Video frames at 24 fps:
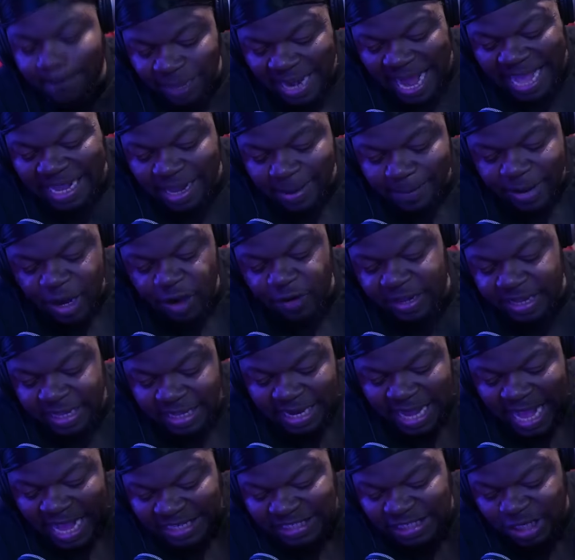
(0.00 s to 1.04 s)
black
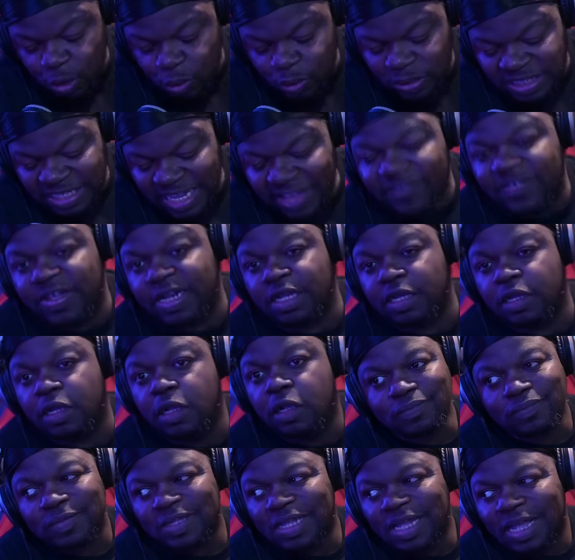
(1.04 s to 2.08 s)
American exclusivity
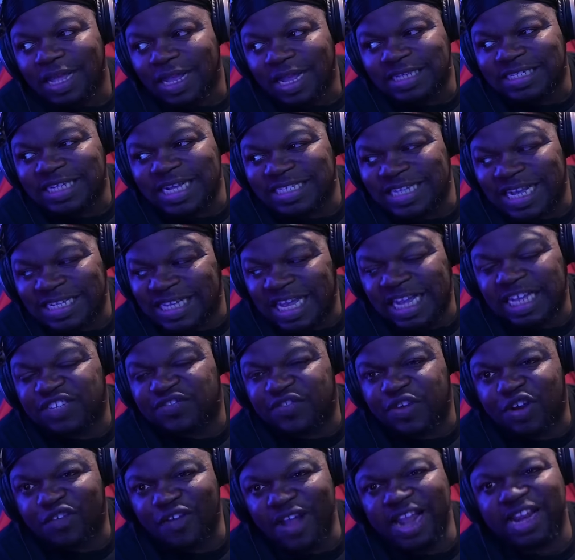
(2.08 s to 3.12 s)
because they they're taking
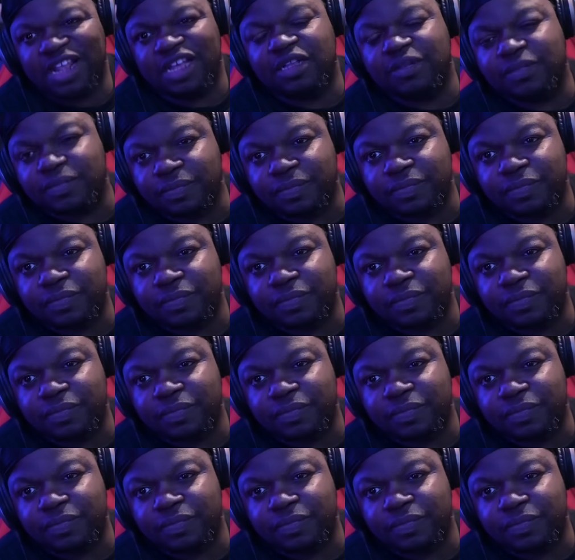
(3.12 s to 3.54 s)
us for granted.